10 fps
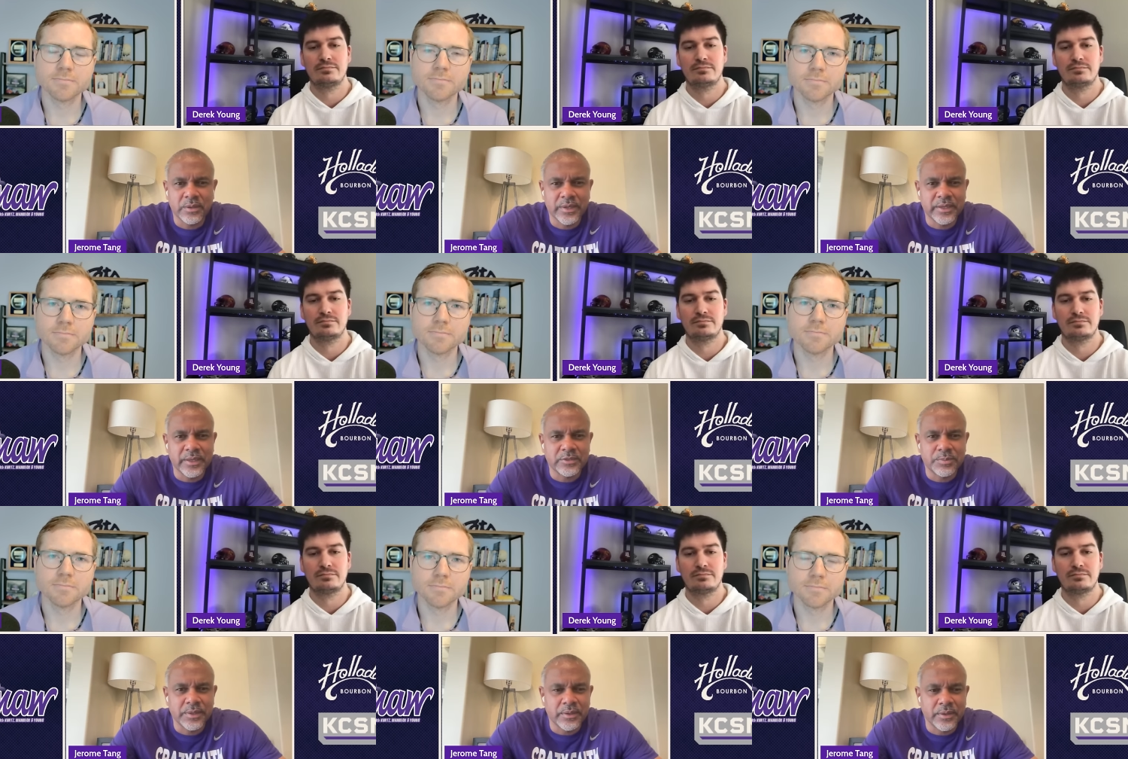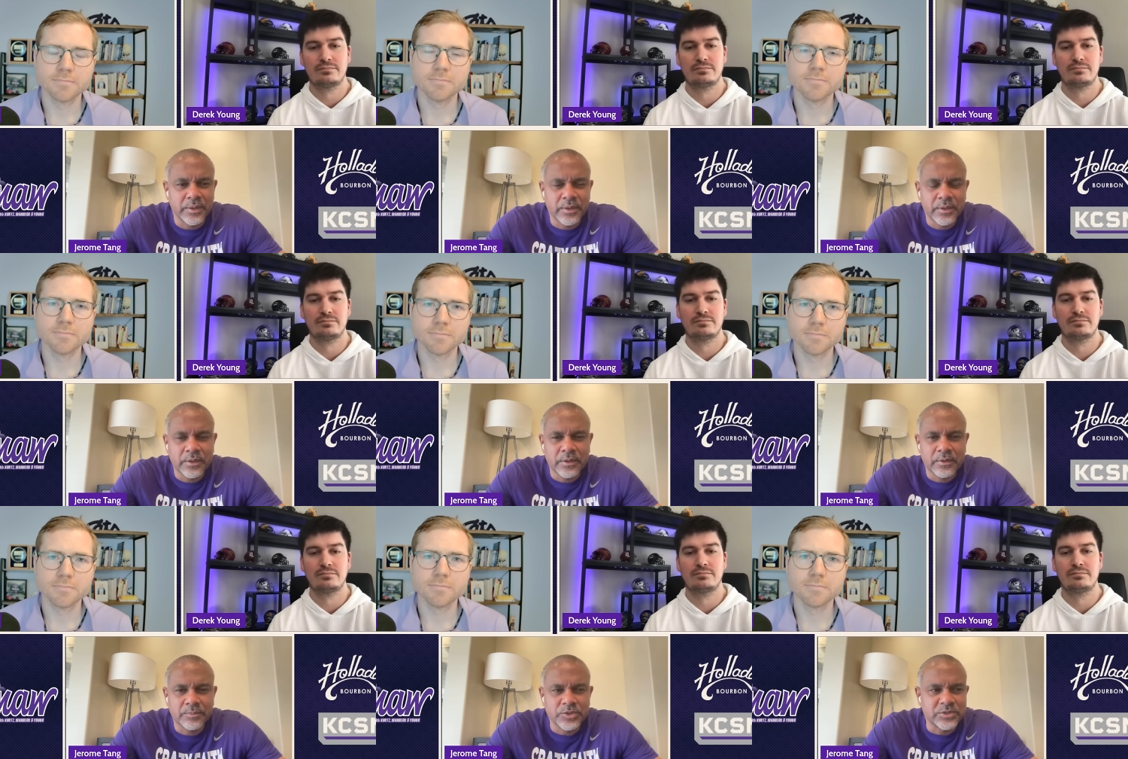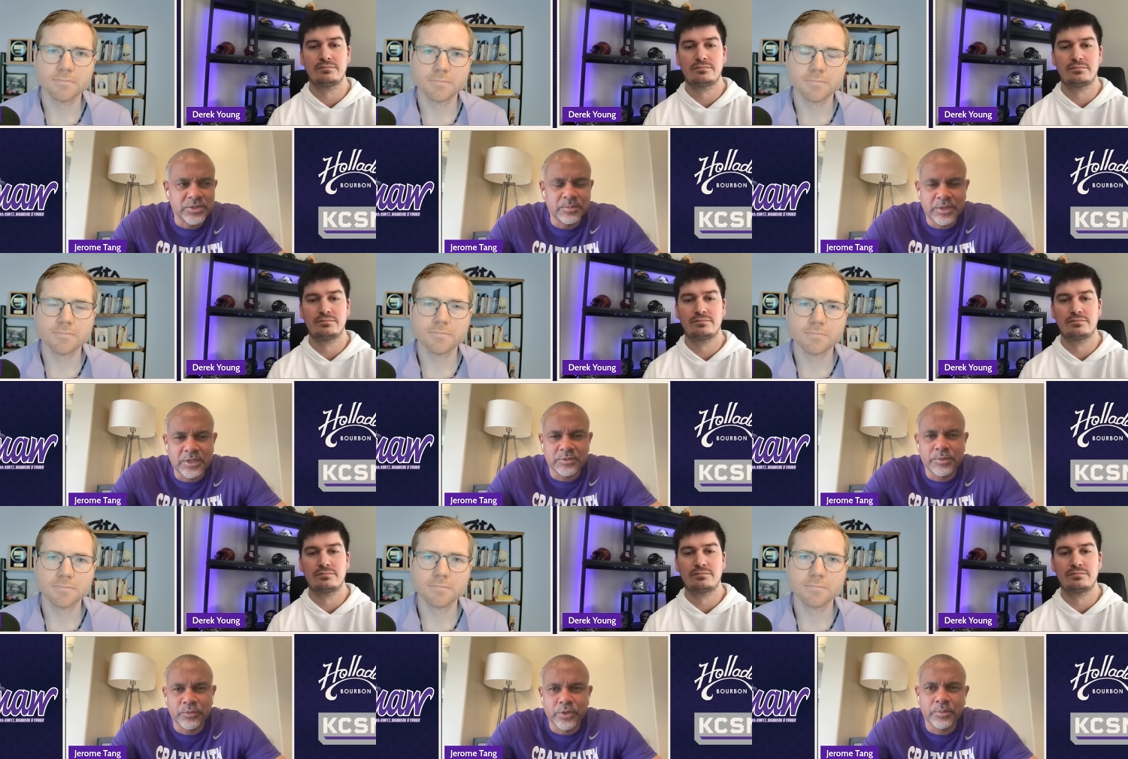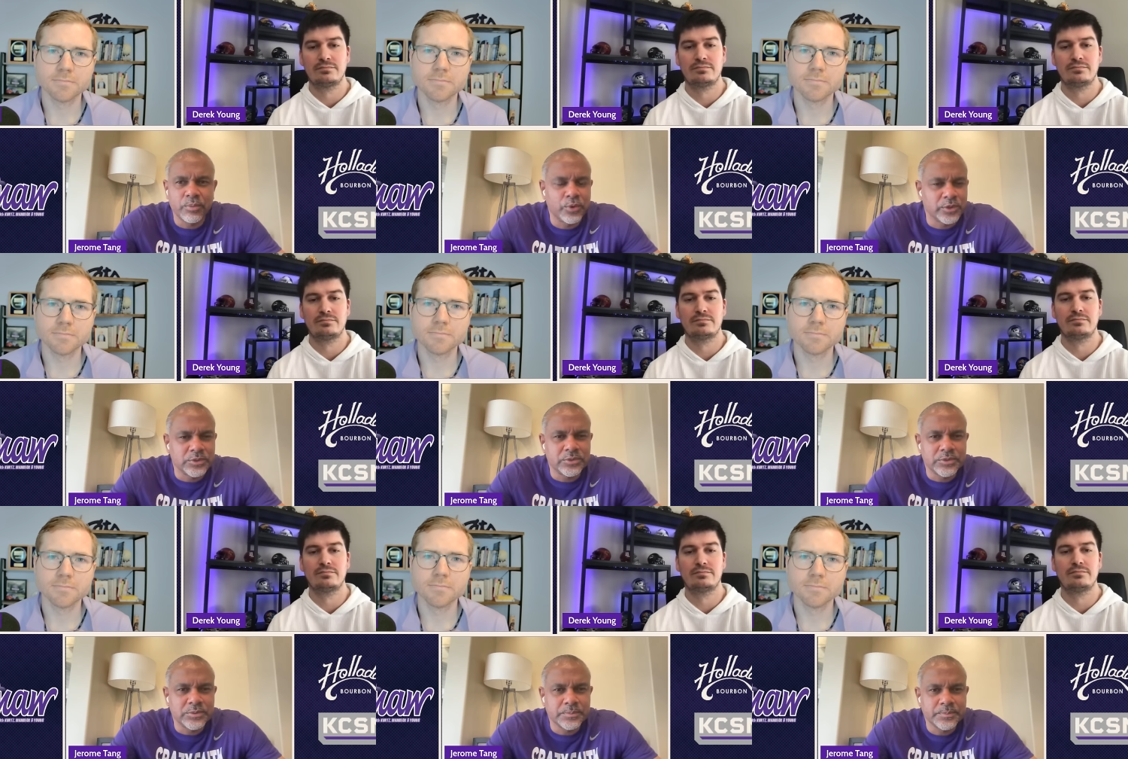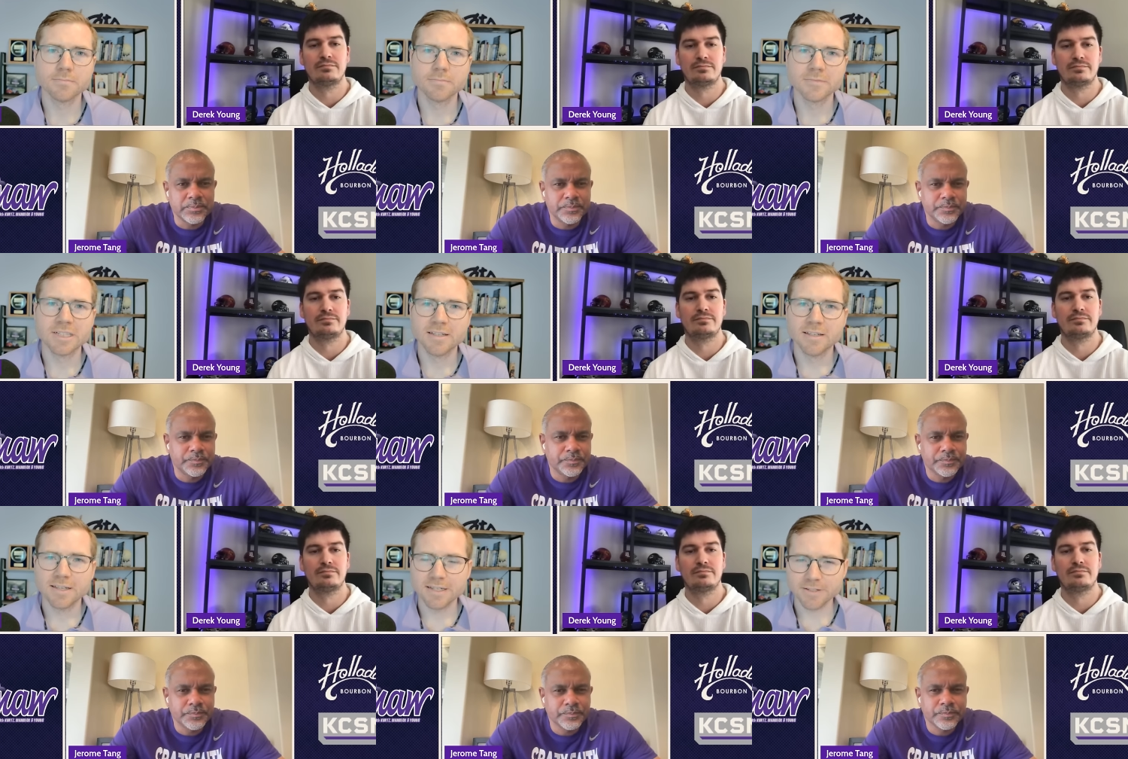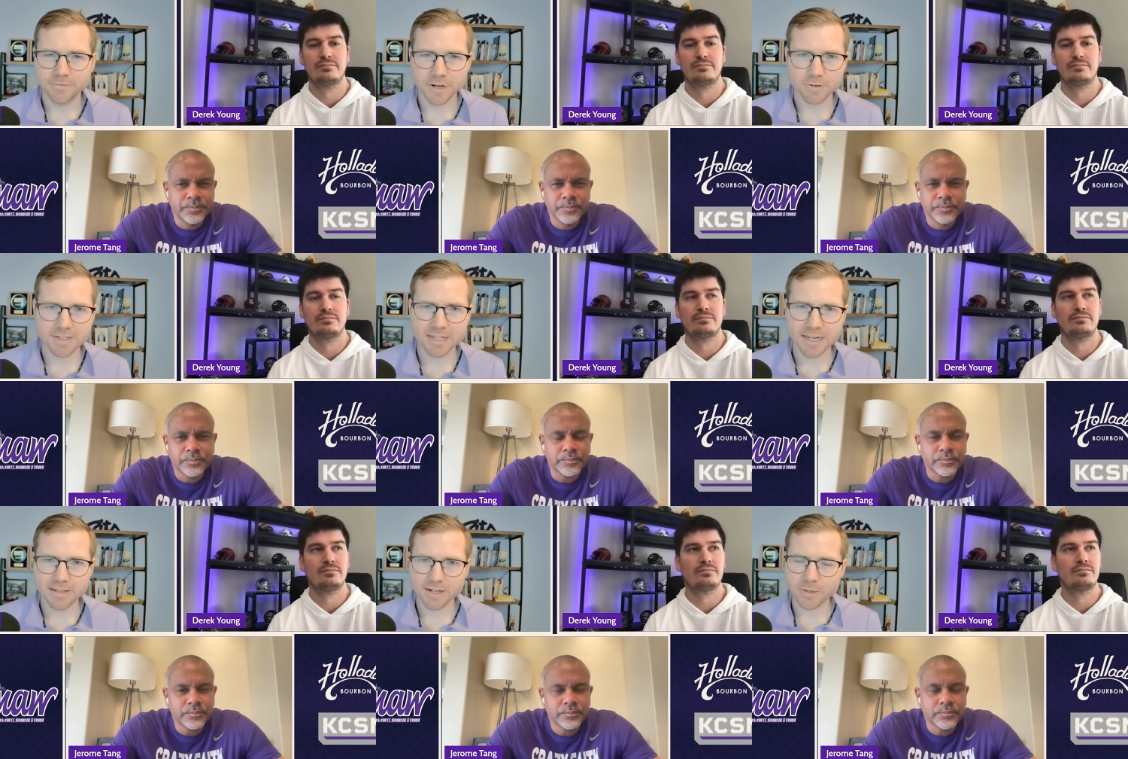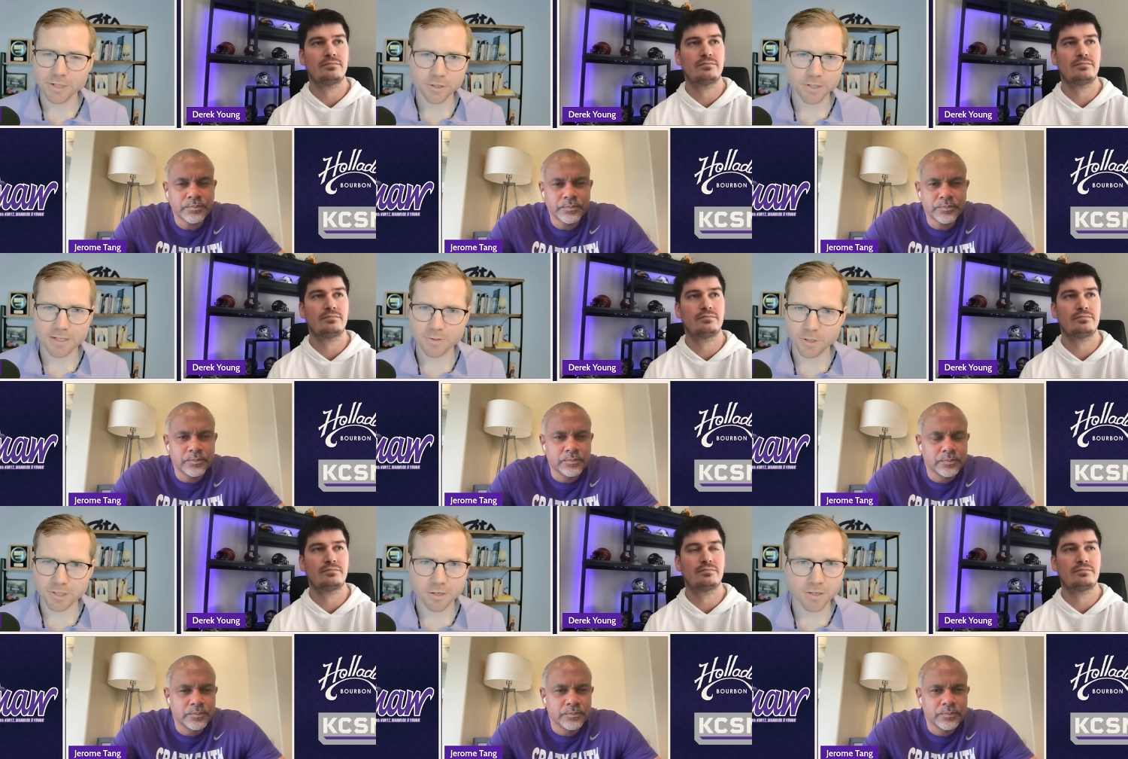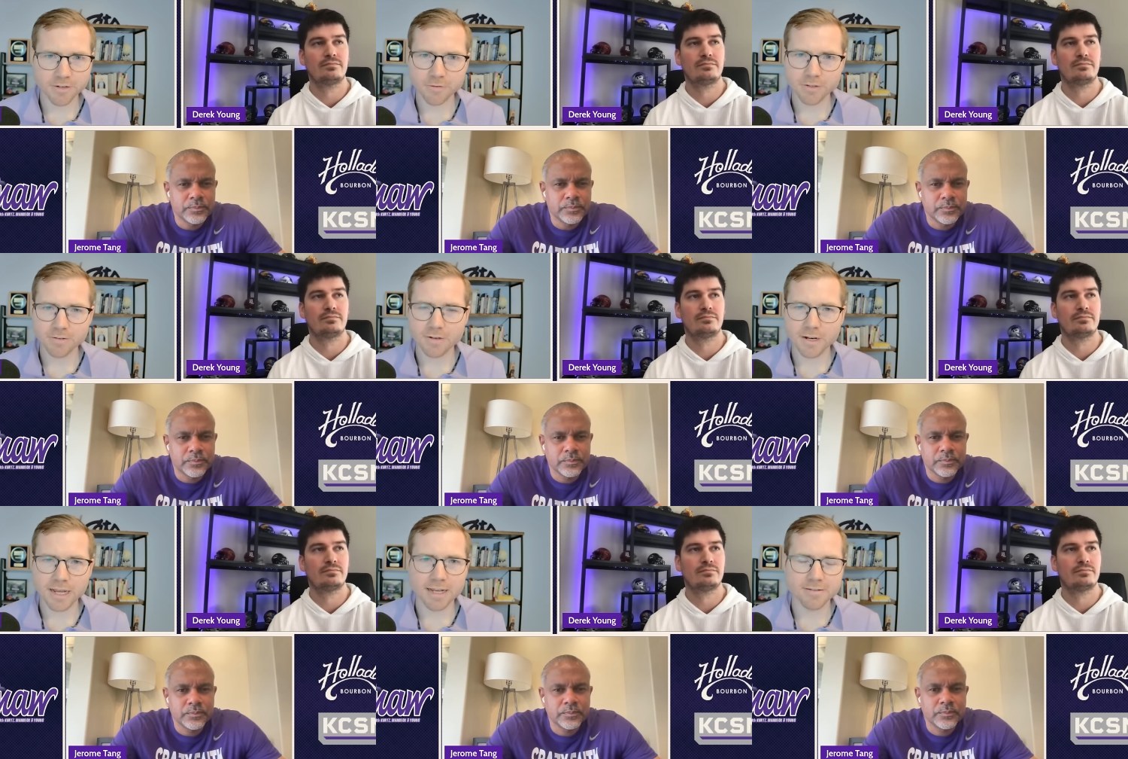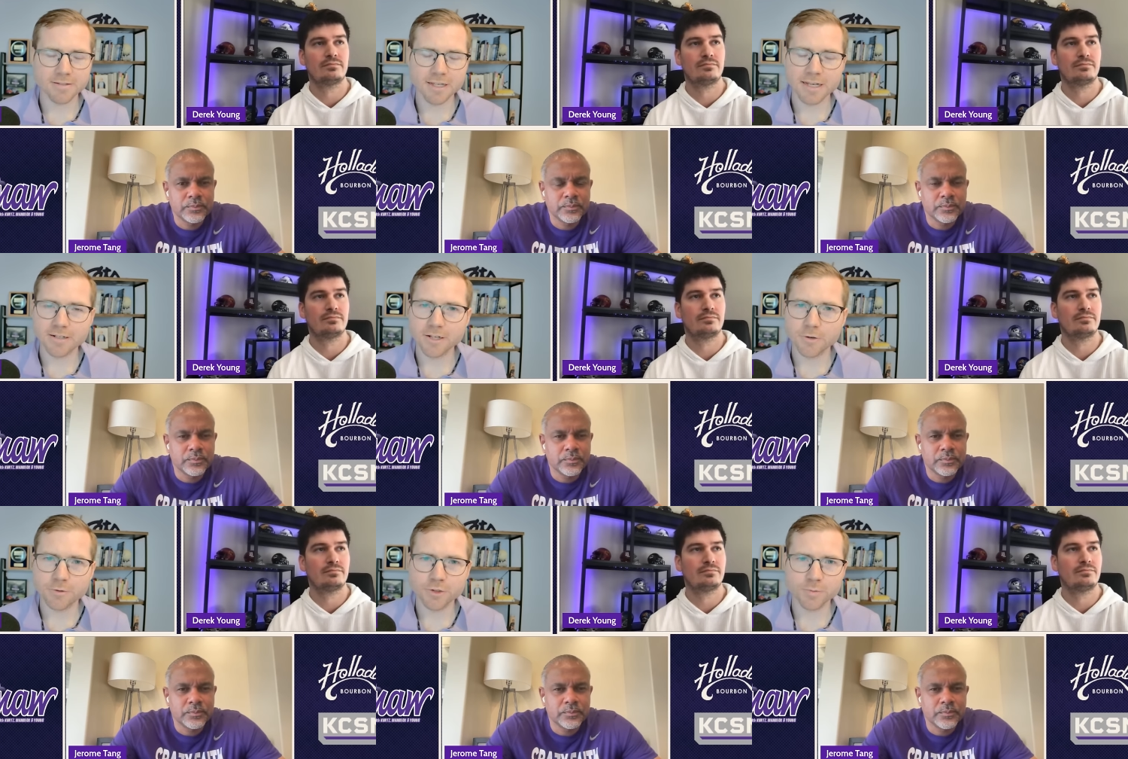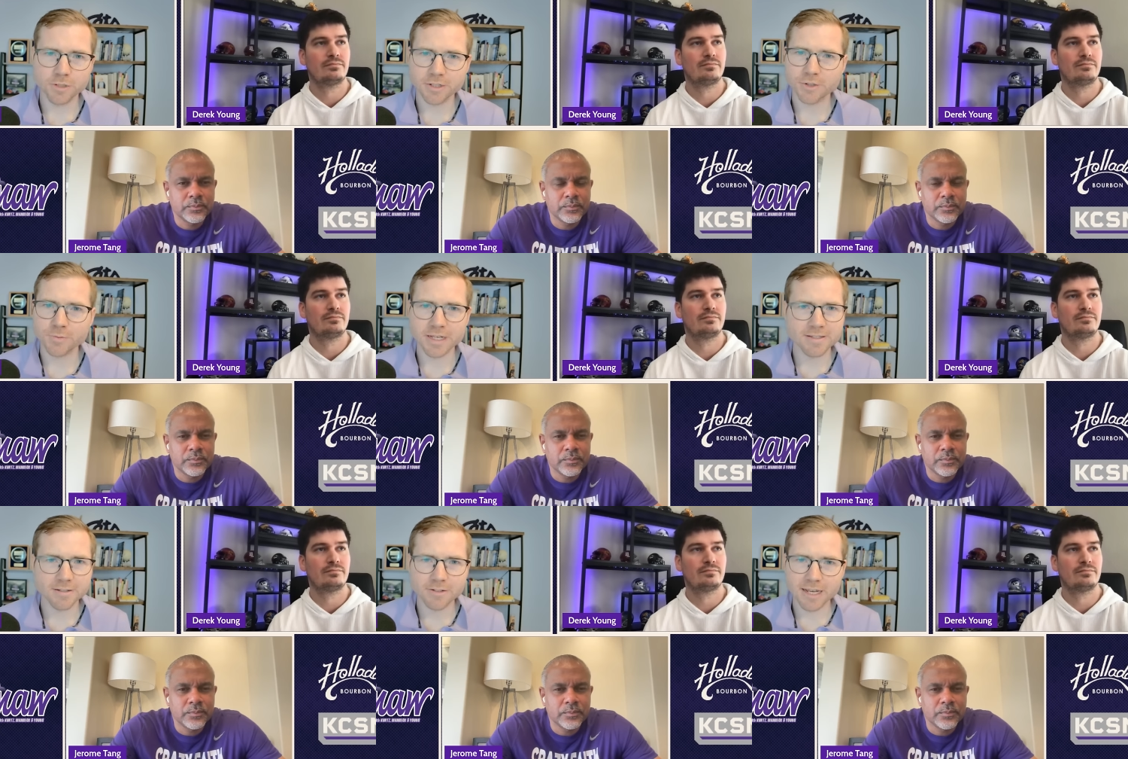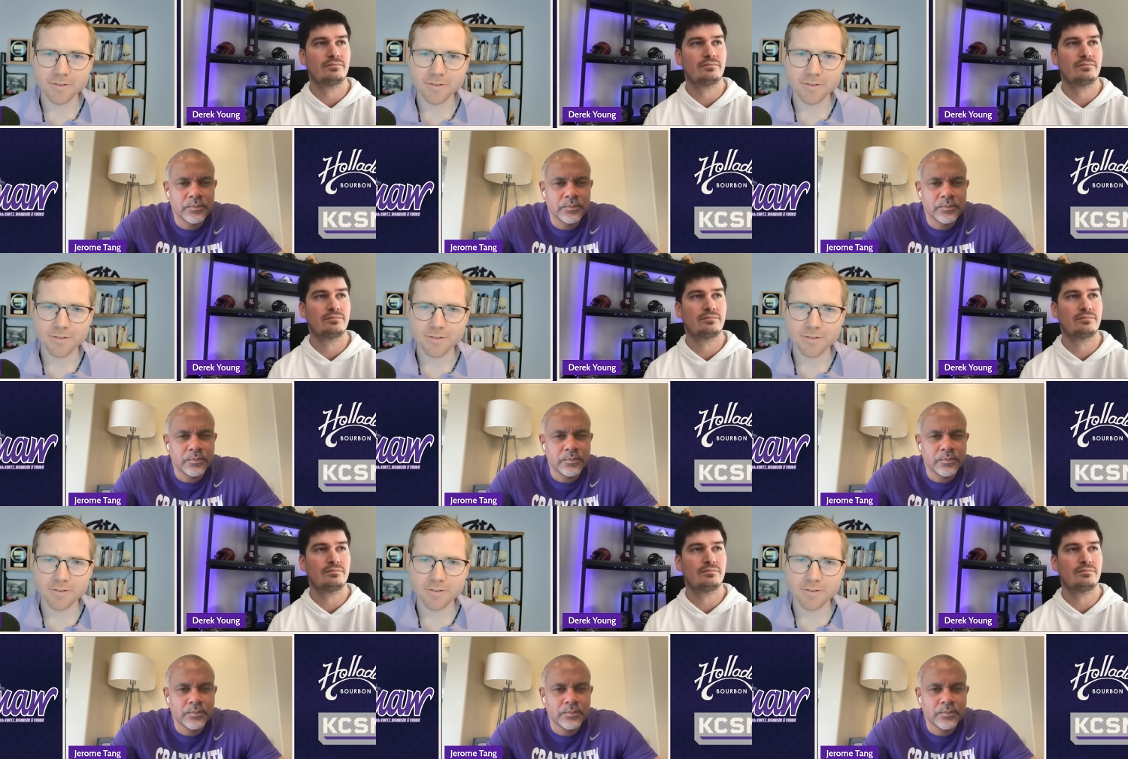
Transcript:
Speaker 1: that that's been um, just something that's been real important to us.
Speaker 2: Is it fair to say that I mean, look, you guys wear a ton of different hats as a head coach, but that you basically